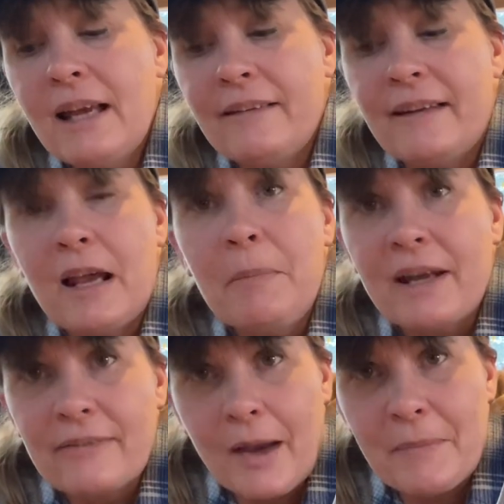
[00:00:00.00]
Today,
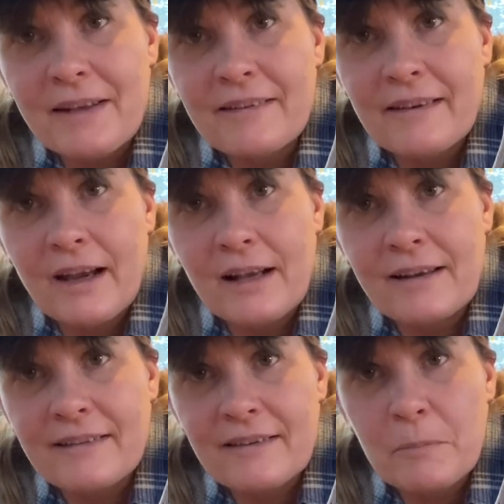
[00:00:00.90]
because I'm inside,
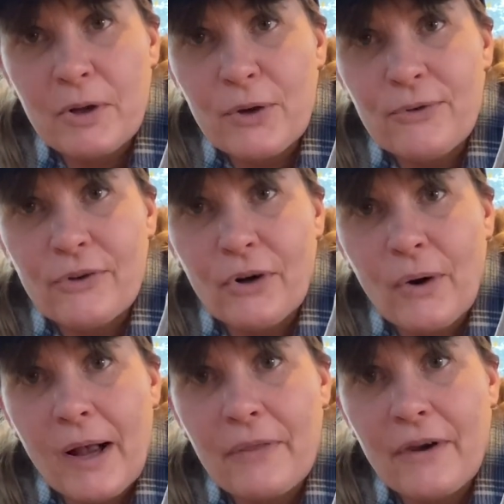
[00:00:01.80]
because it's below zero
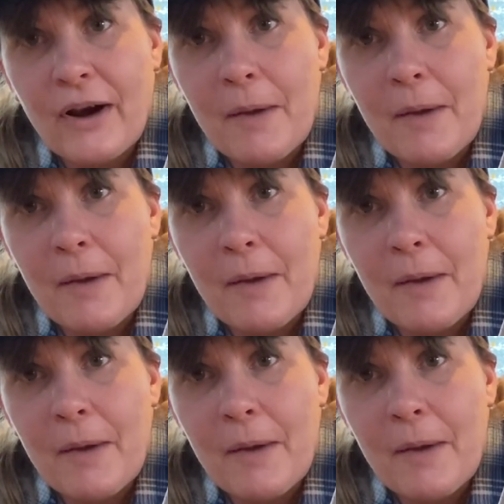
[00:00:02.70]
out there,